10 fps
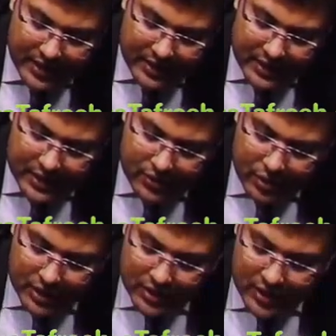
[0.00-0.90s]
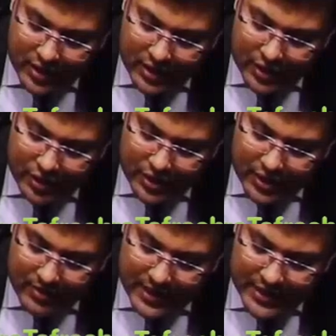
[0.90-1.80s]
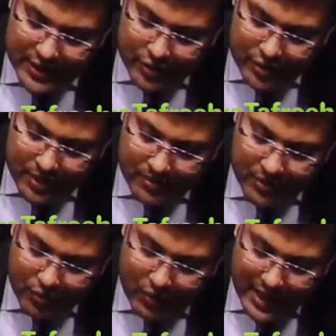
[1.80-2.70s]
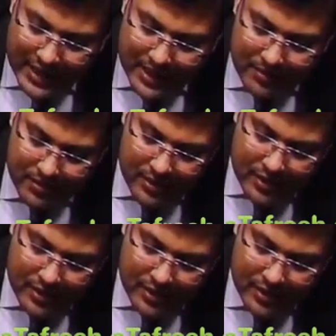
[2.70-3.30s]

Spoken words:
this is what duodenum and jejunum, Y limb,